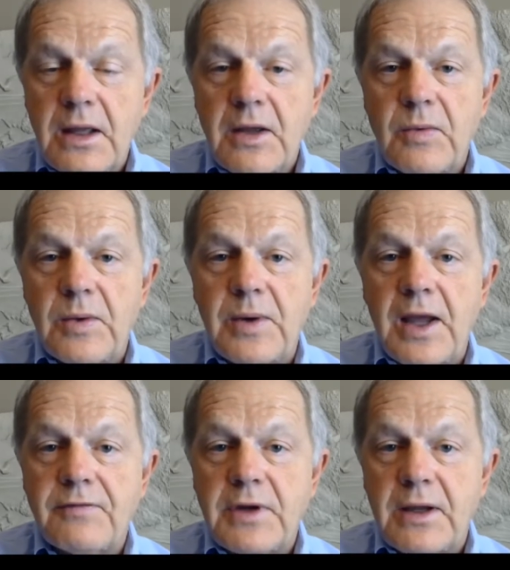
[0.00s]
We would
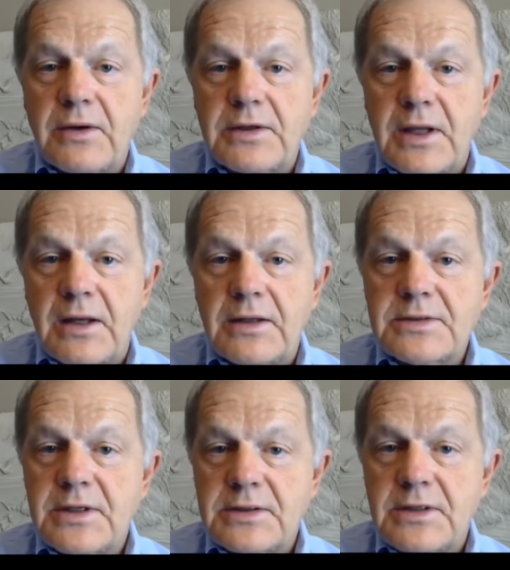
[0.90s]
have to entertain the
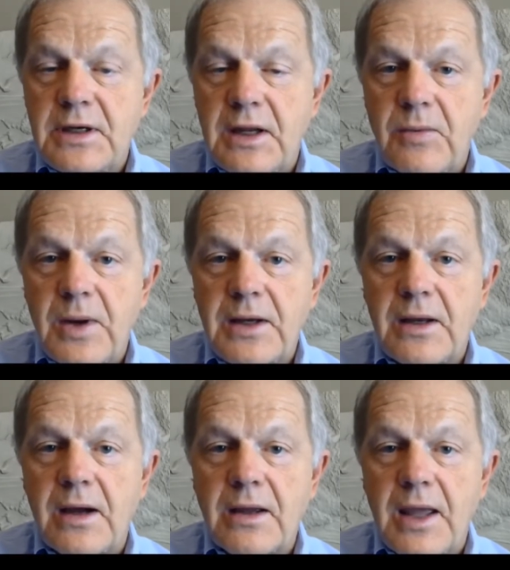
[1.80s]
60-day rate
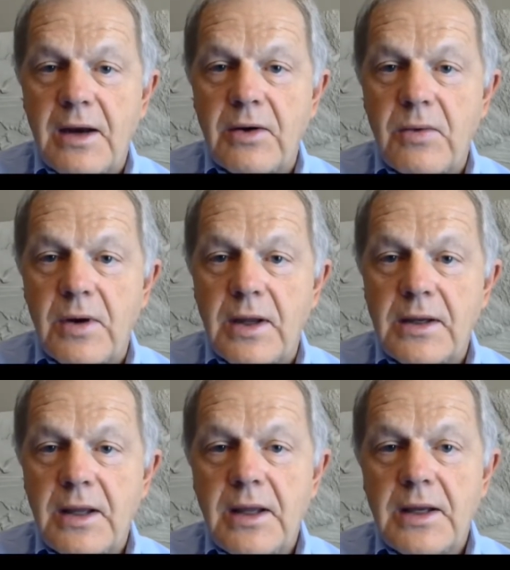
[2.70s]
lock
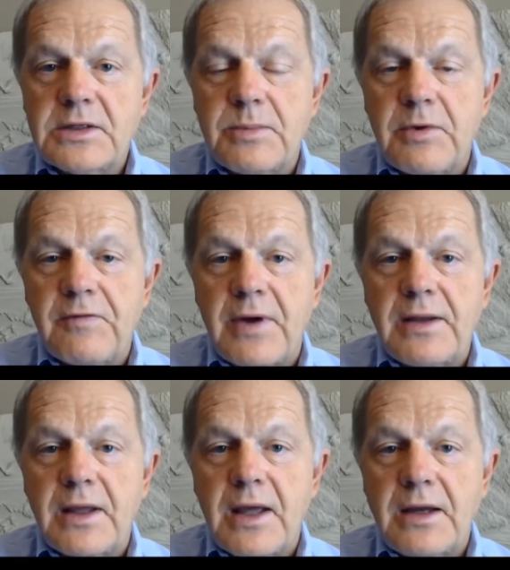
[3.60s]
category to
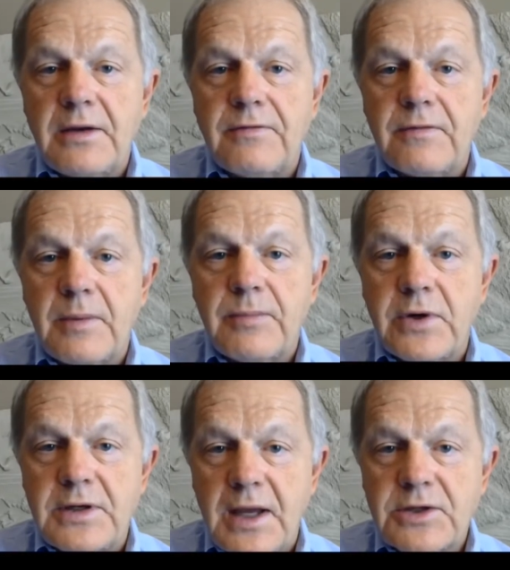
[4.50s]
provide the kind of
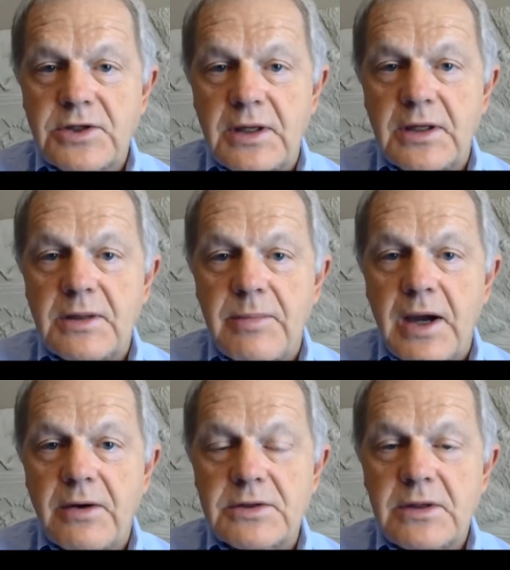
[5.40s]
protection that the
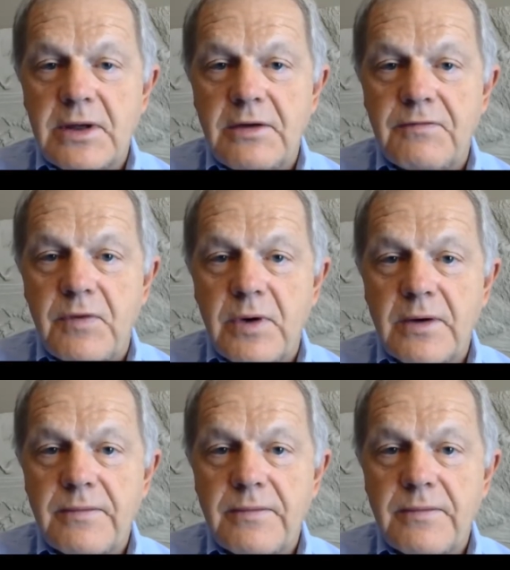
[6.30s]
buyer is looking for.